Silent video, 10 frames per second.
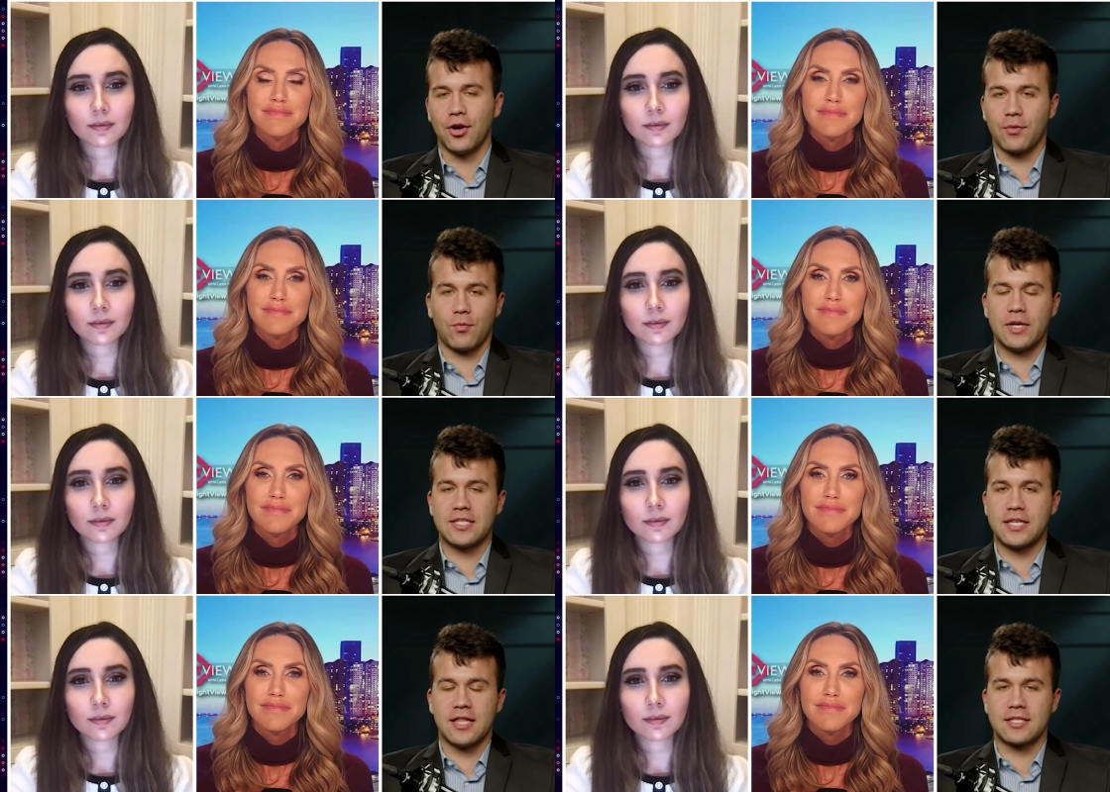Speaker 1: you know, we
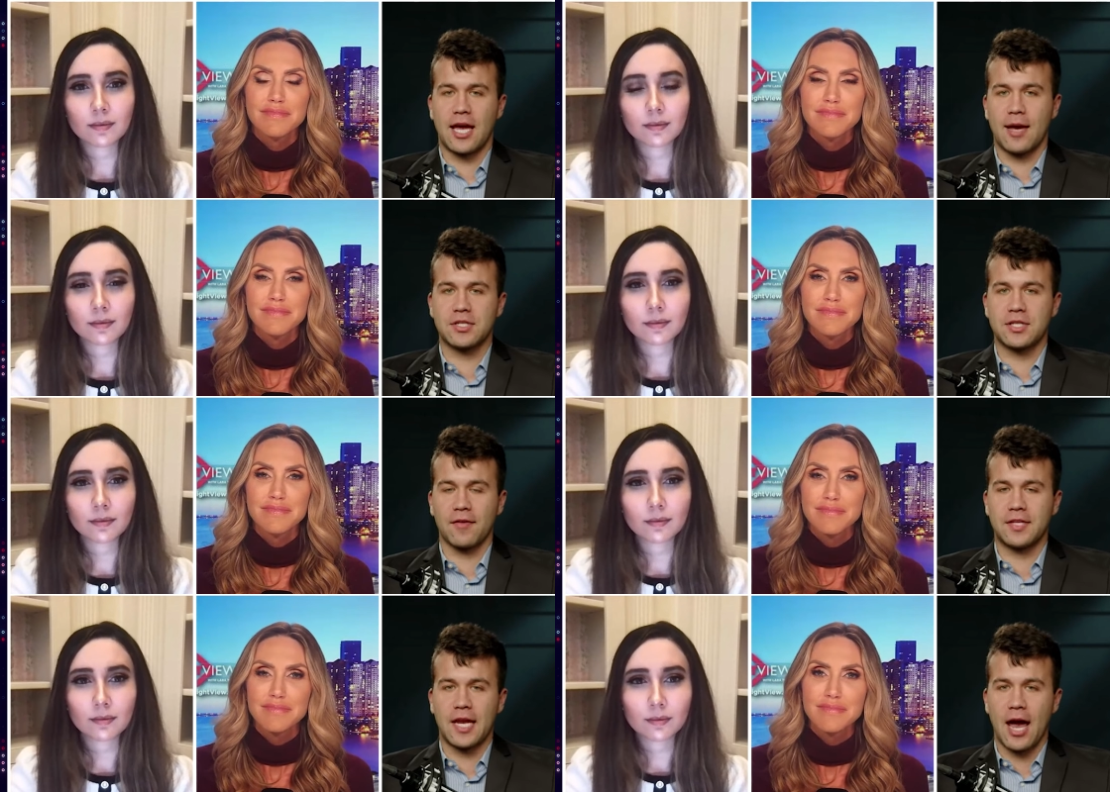see the same stuff
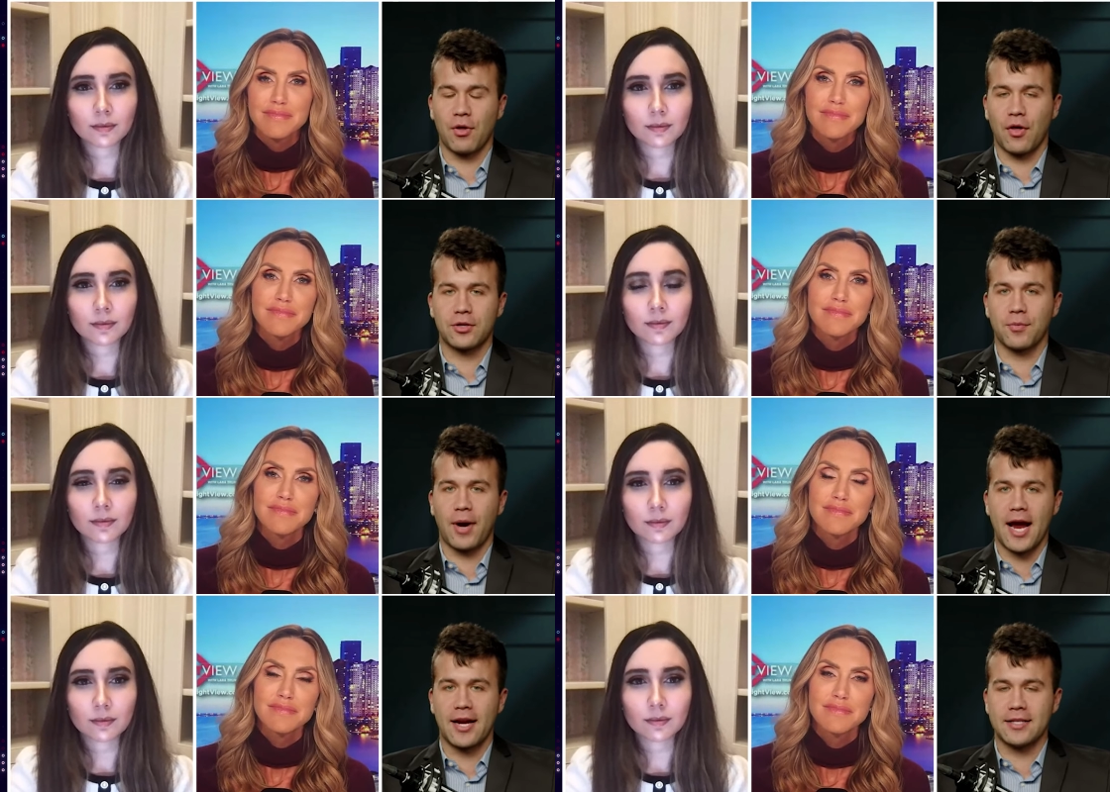today with Hunter
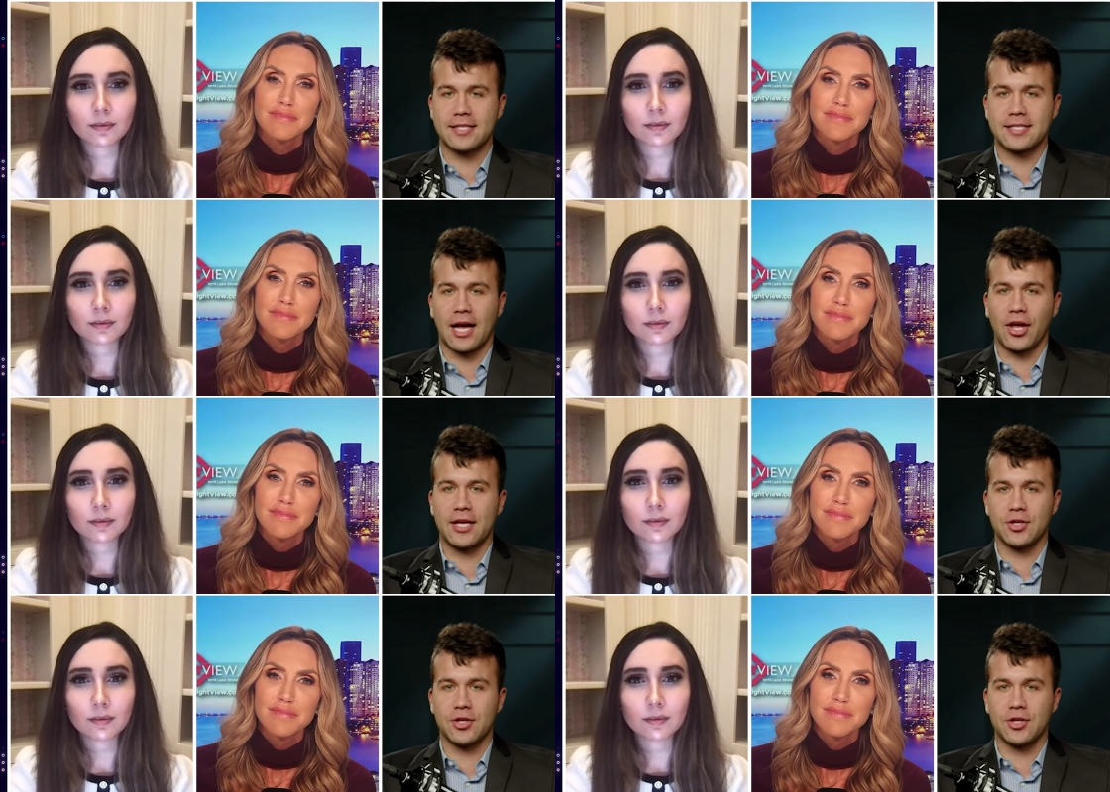Biden selling